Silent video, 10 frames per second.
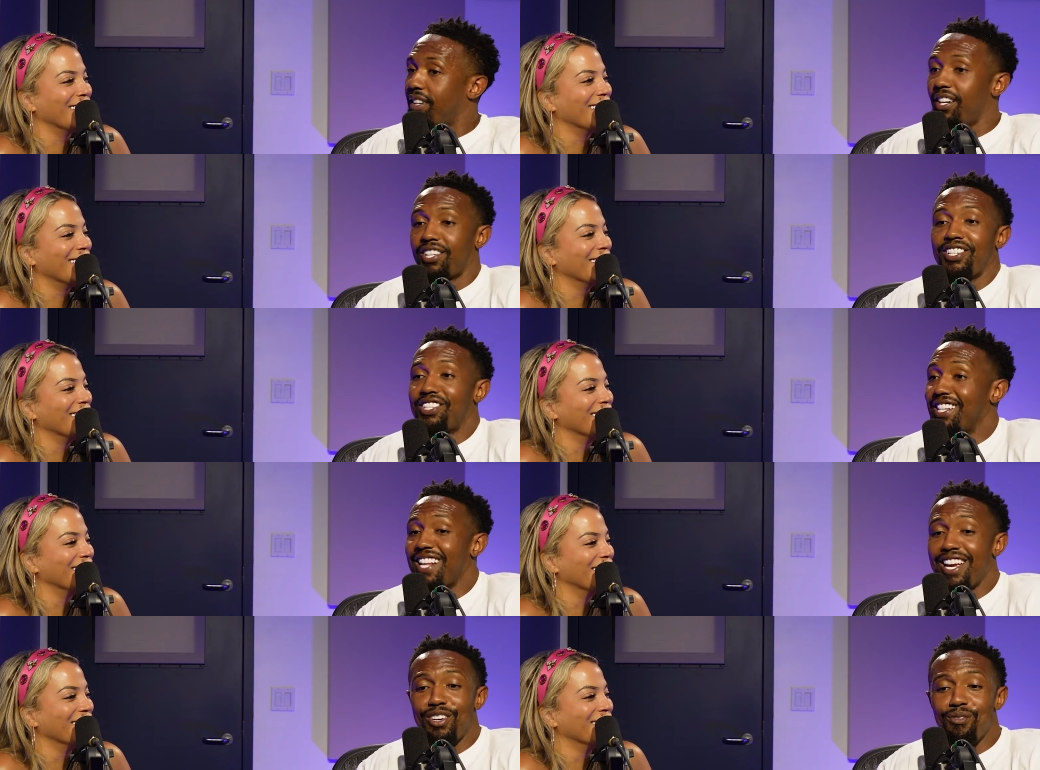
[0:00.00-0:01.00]
Speaker 1: because she's just
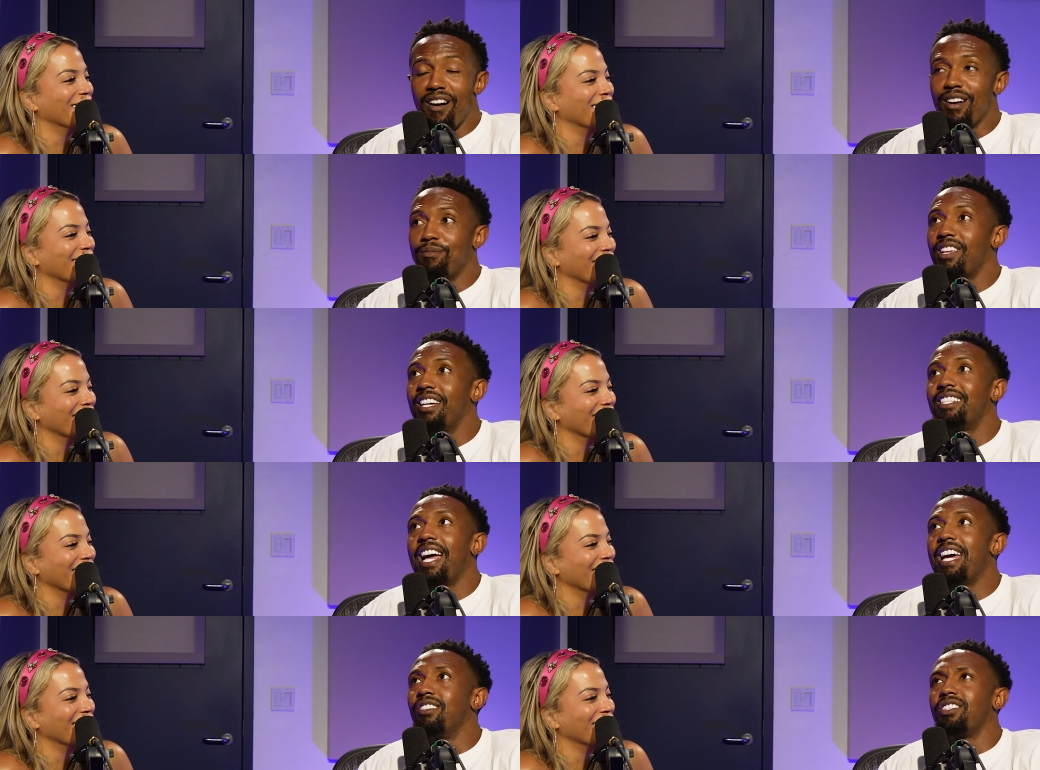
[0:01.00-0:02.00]
like you are. And I'm just like,
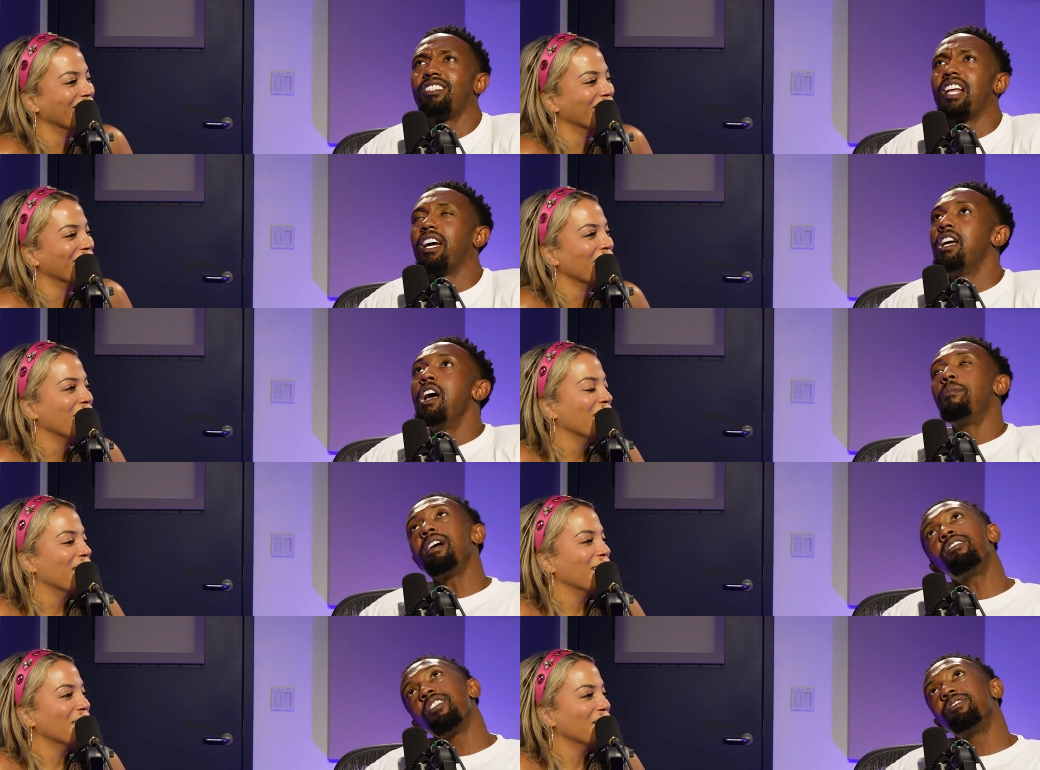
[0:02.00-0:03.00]
Taylor. She's like, I
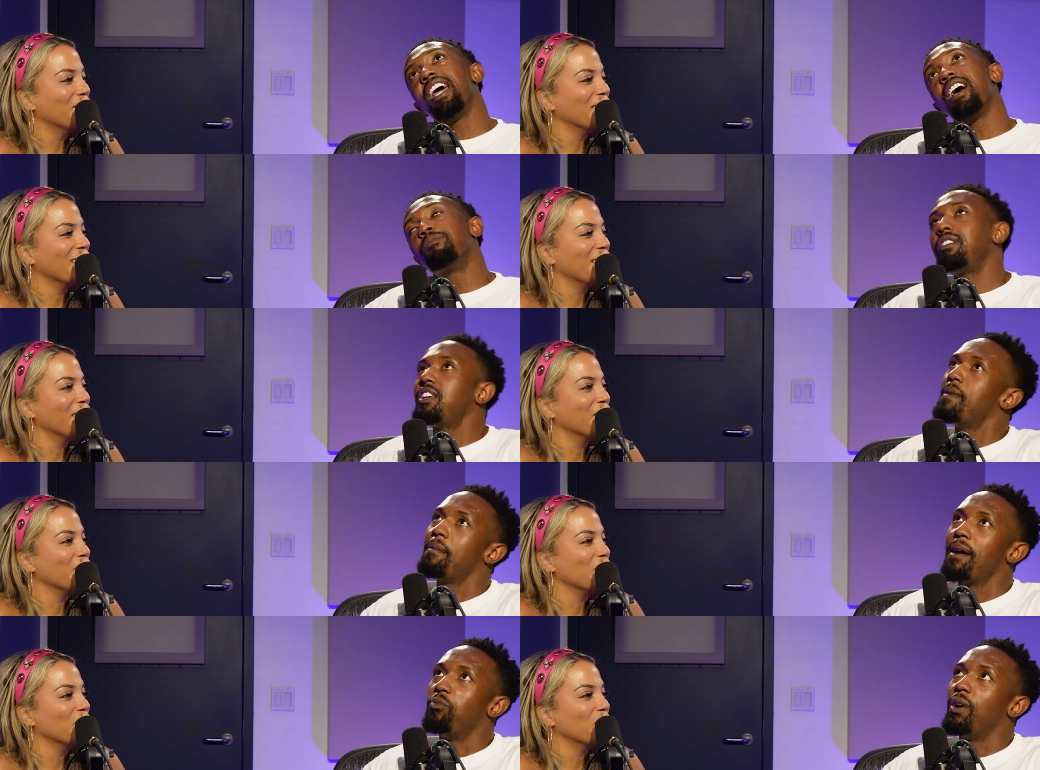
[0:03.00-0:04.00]
don't know, Dad. What do you think about
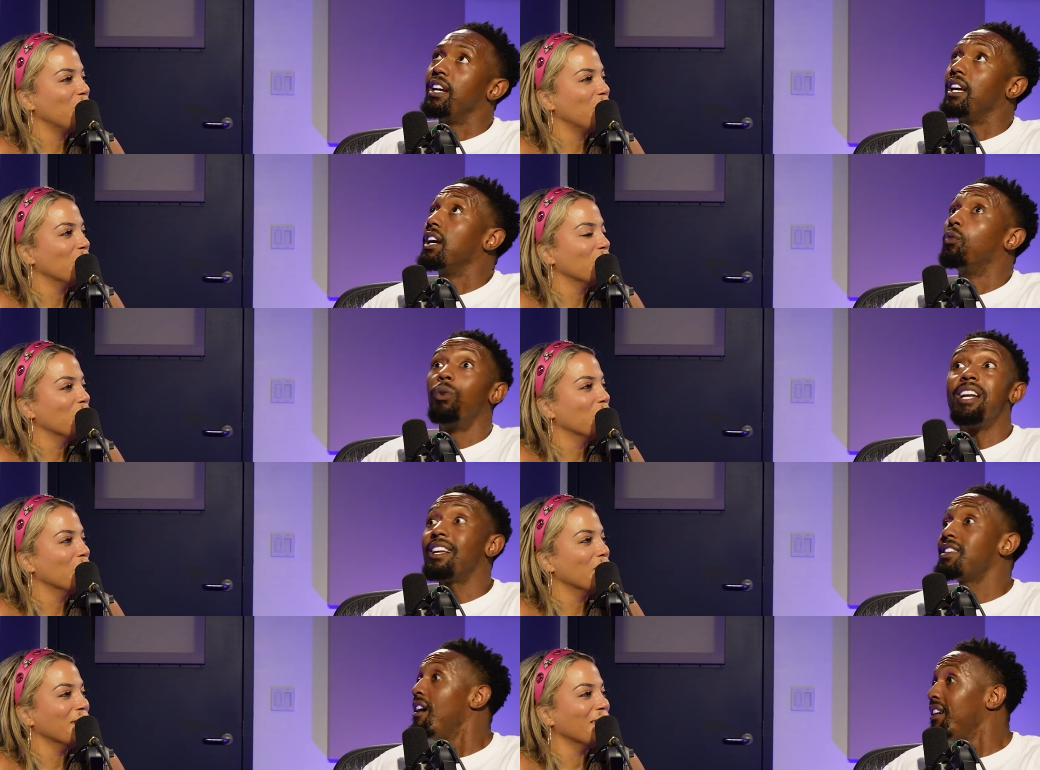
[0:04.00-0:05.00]
my wedding? We're
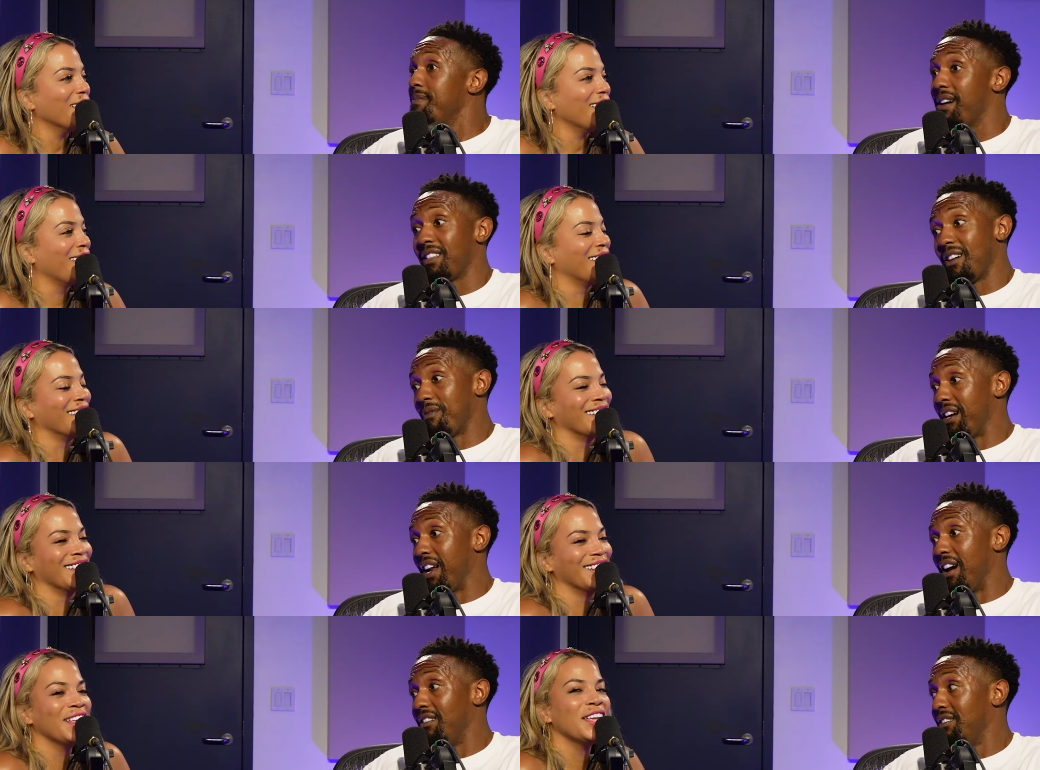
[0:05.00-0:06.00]
not talking about that right now.